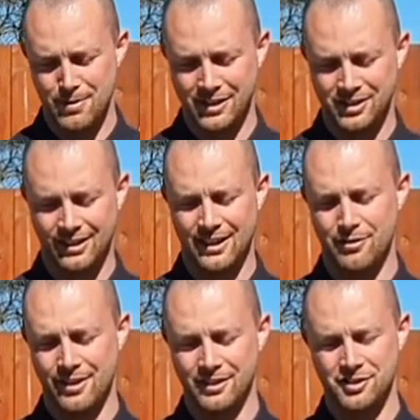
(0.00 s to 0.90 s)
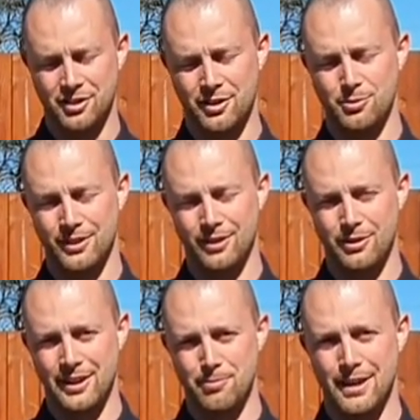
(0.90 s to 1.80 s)
basically, everything started with
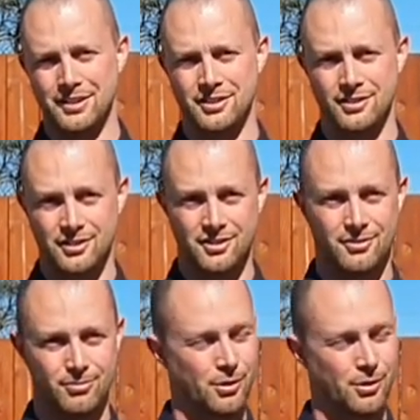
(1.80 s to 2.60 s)
lowrider bicycles